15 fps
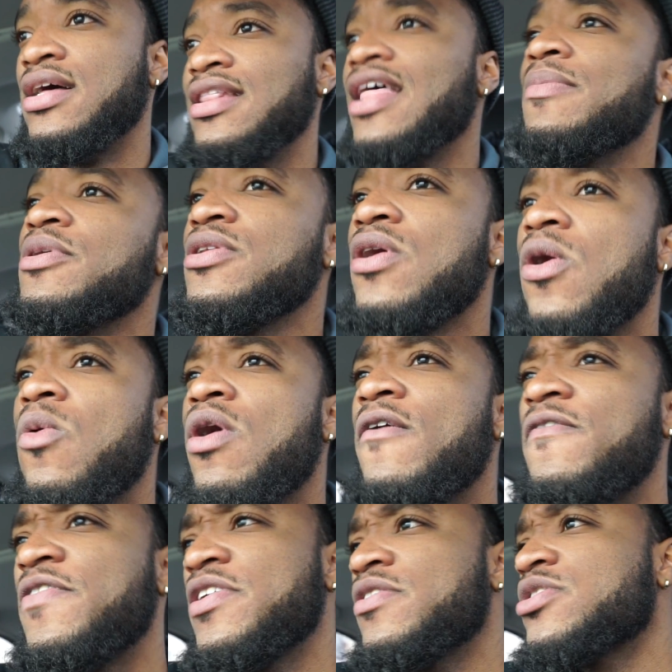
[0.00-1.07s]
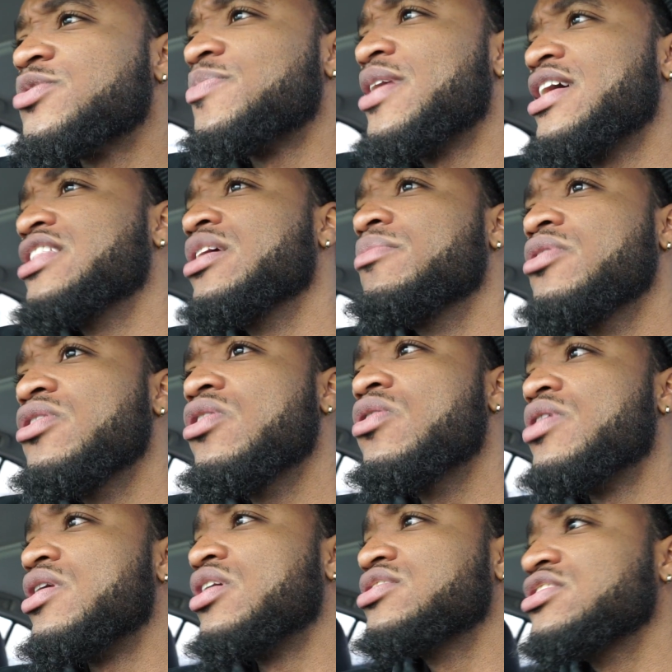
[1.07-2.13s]
let me know what feels, man. Let me
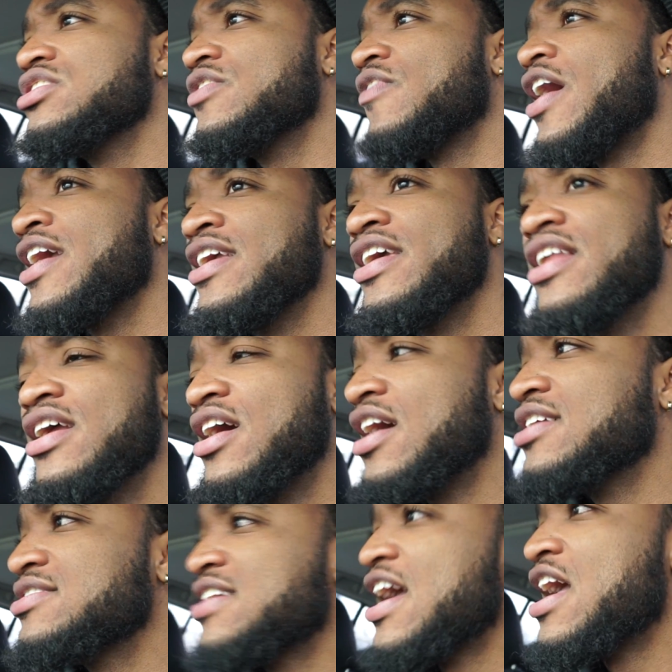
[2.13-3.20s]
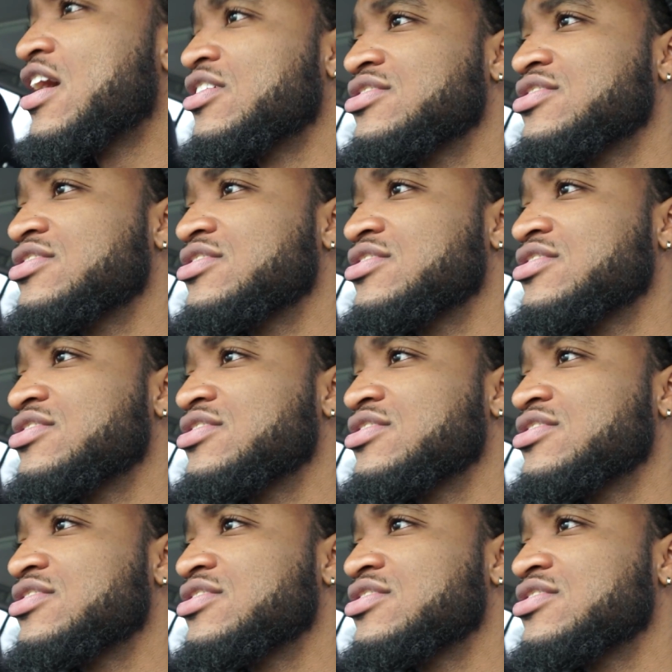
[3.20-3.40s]
know, and I'll see if I can get in contact.